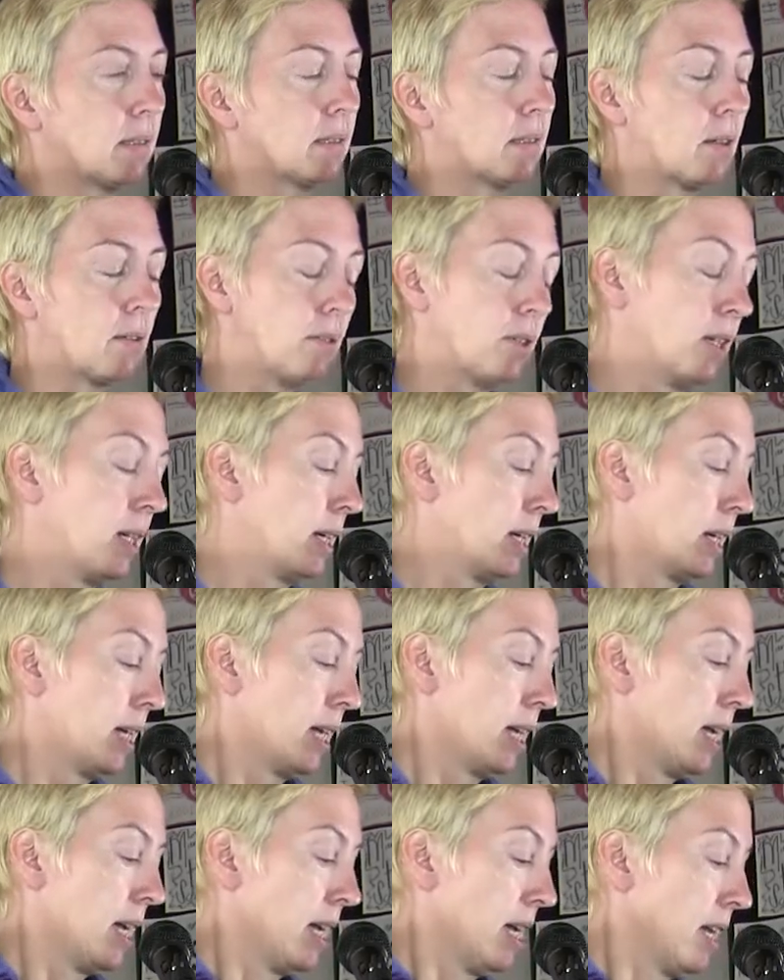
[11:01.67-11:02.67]
So
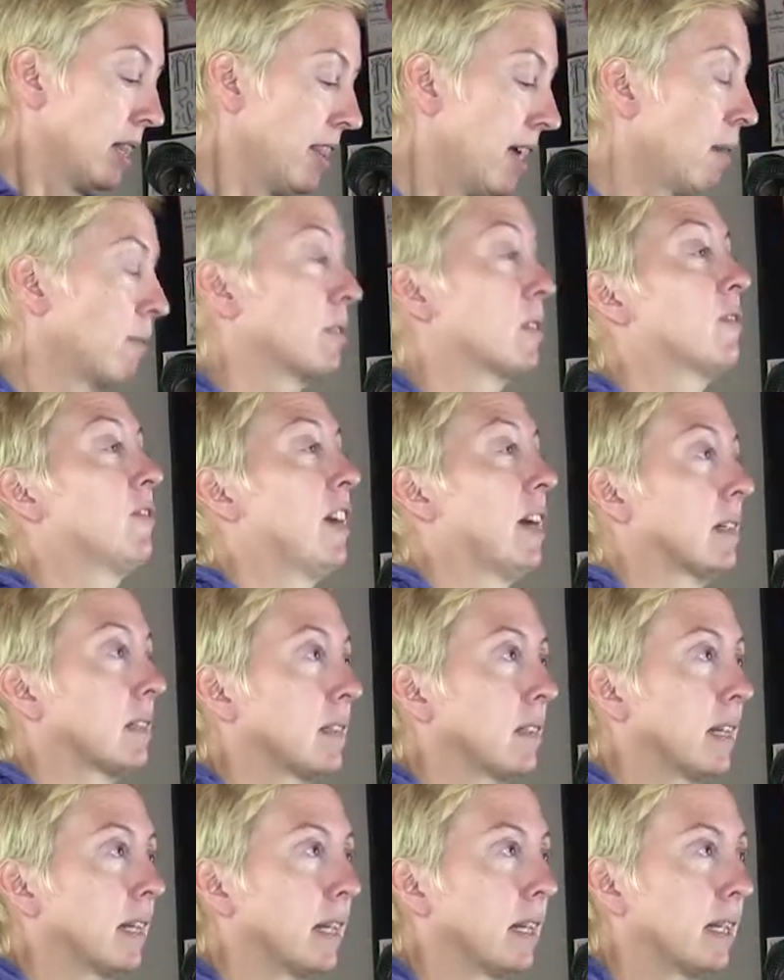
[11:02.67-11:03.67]
that was
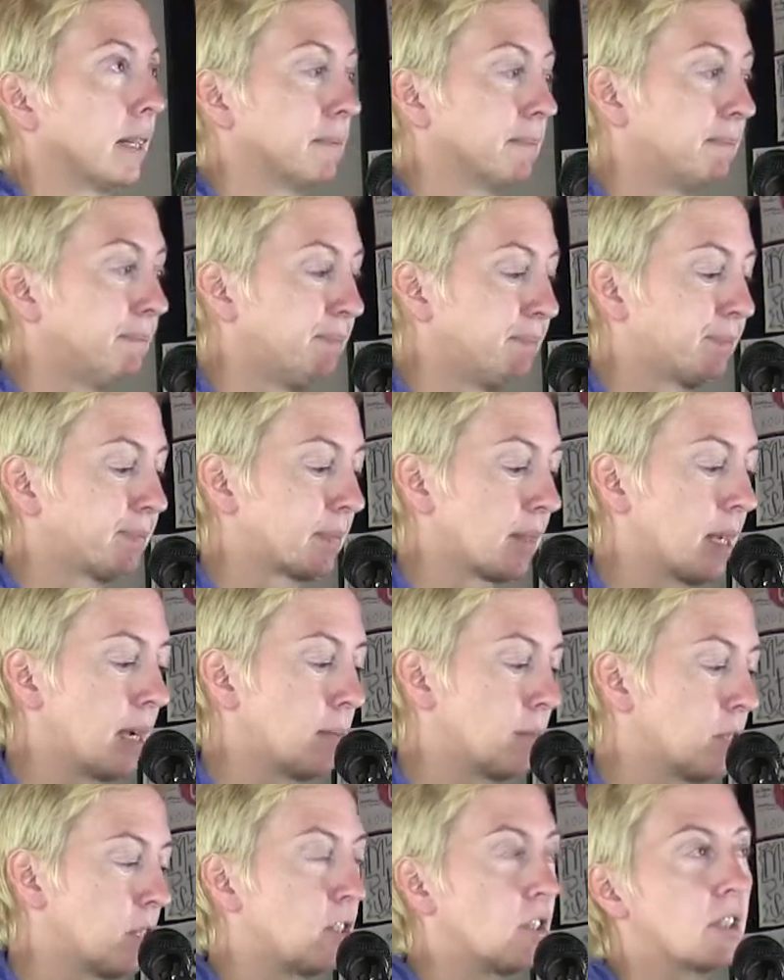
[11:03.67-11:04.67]
fascinating,
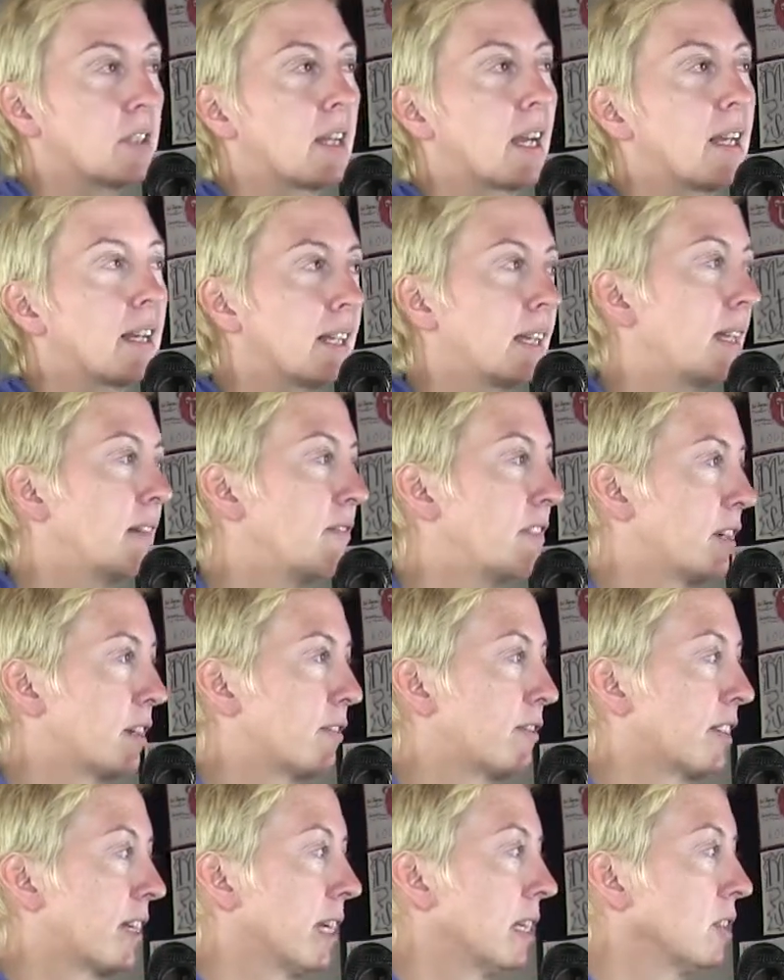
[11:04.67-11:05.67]
to just kind of get a
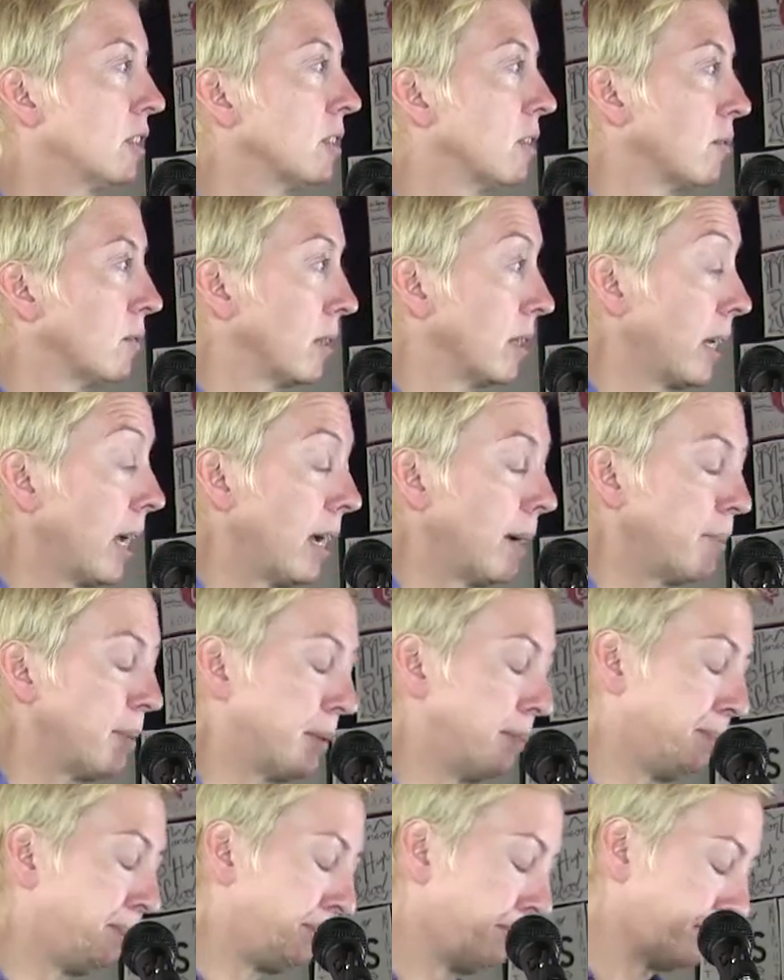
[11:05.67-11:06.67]
verification of what happened.